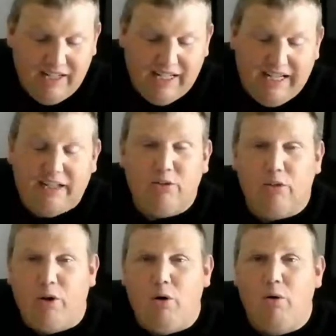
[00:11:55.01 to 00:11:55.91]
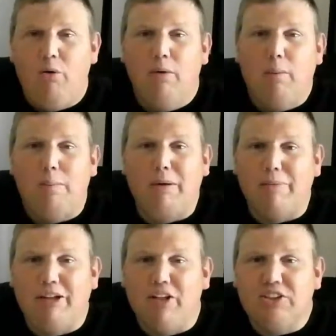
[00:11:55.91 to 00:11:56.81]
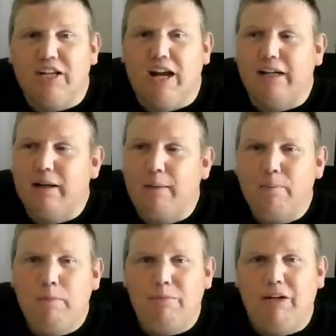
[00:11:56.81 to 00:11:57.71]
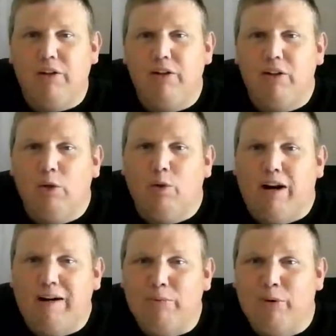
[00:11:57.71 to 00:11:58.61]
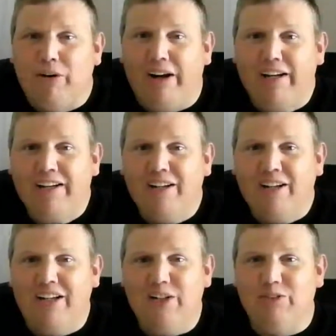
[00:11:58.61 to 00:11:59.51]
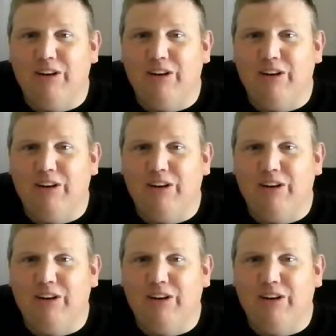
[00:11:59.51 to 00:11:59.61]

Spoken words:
He can go Bill Belichick, be a good little choir boy in New